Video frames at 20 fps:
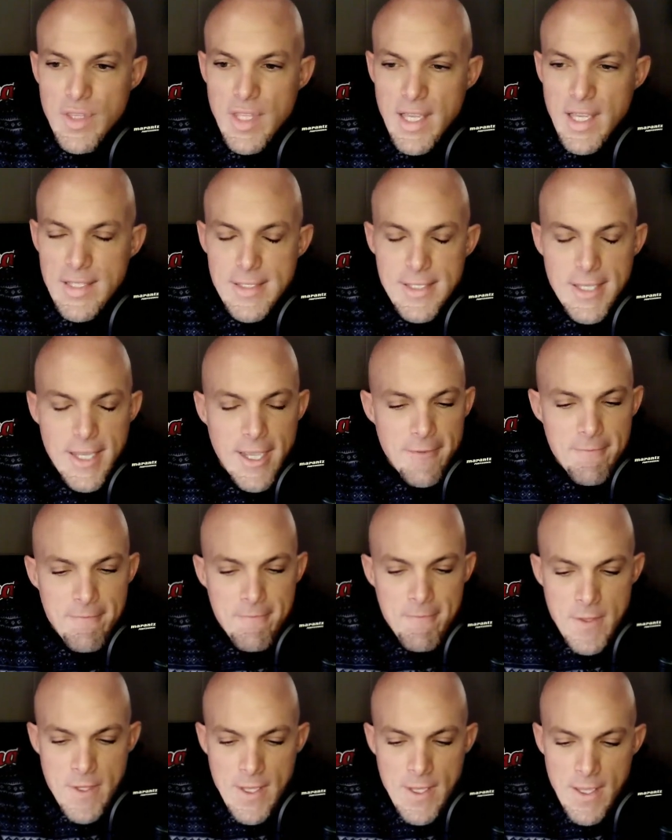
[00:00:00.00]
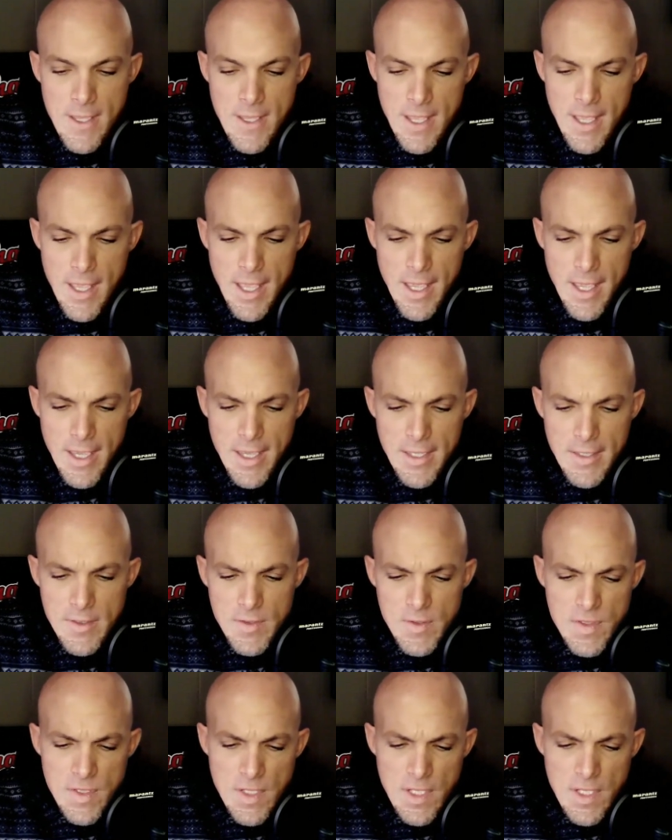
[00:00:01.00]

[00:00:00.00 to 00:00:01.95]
that day. And